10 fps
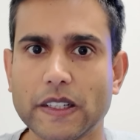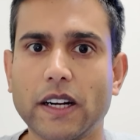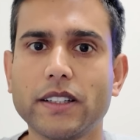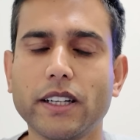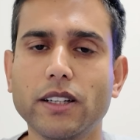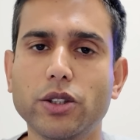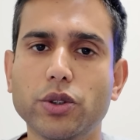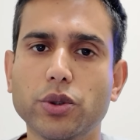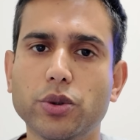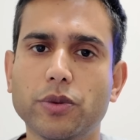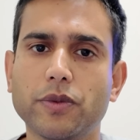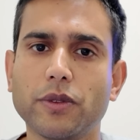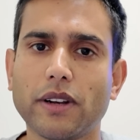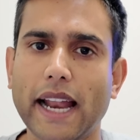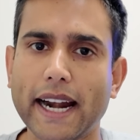until you
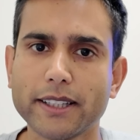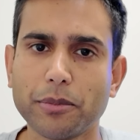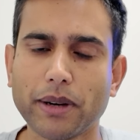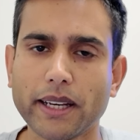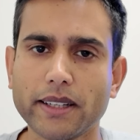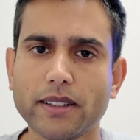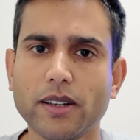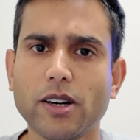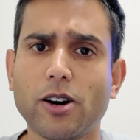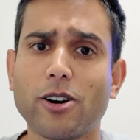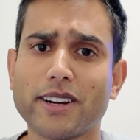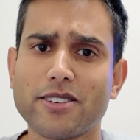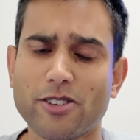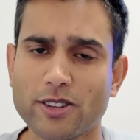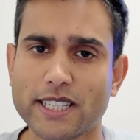land the plane or
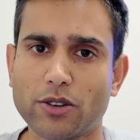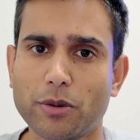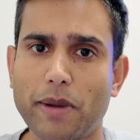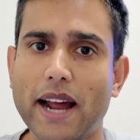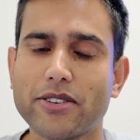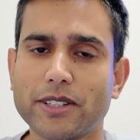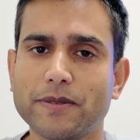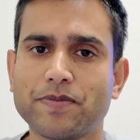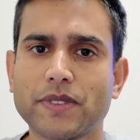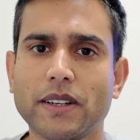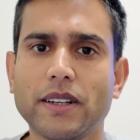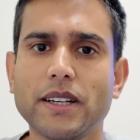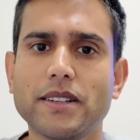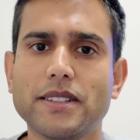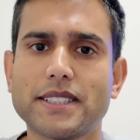it runs out of battery.
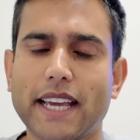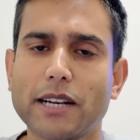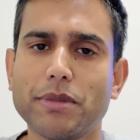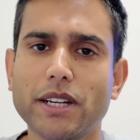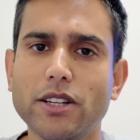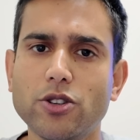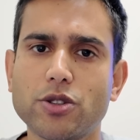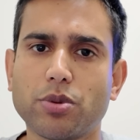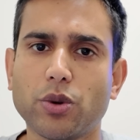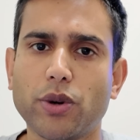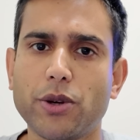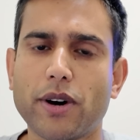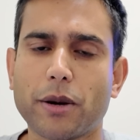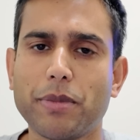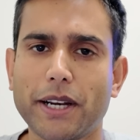This can be really useful when you
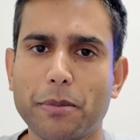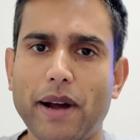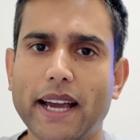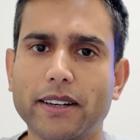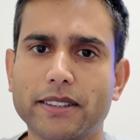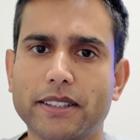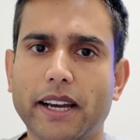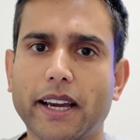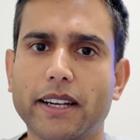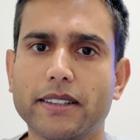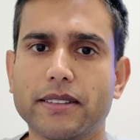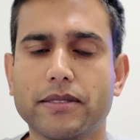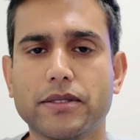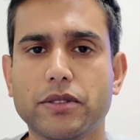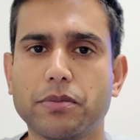are a beginner pilot and
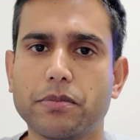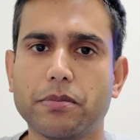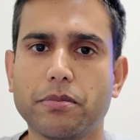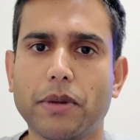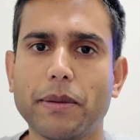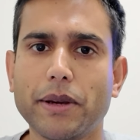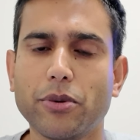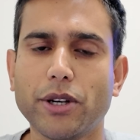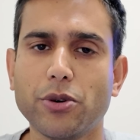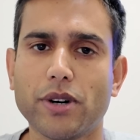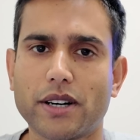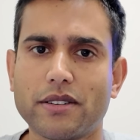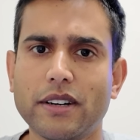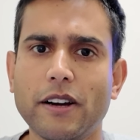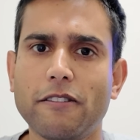maybe when you are
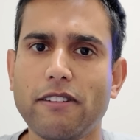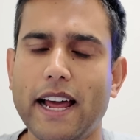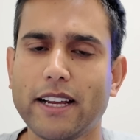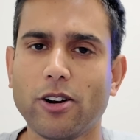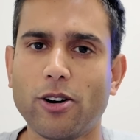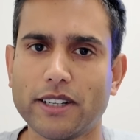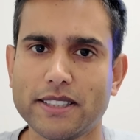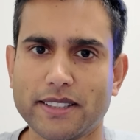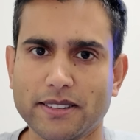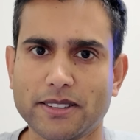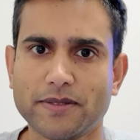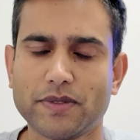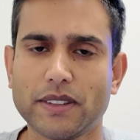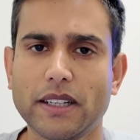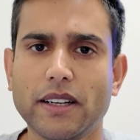flying long distance.
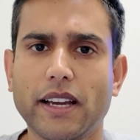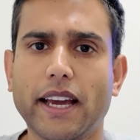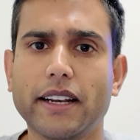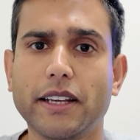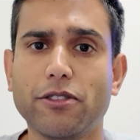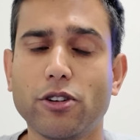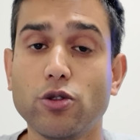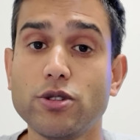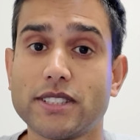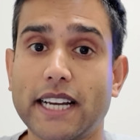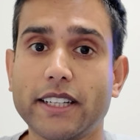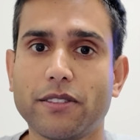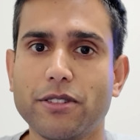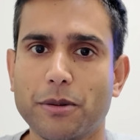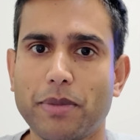And if you lose sight
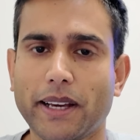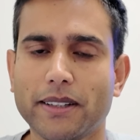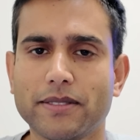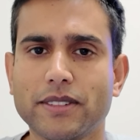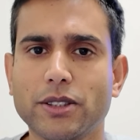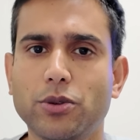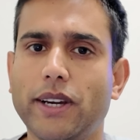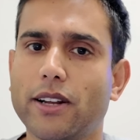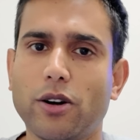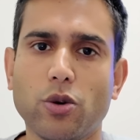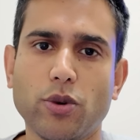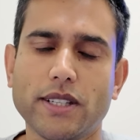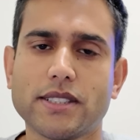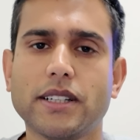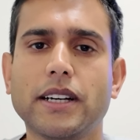of your plane, you can always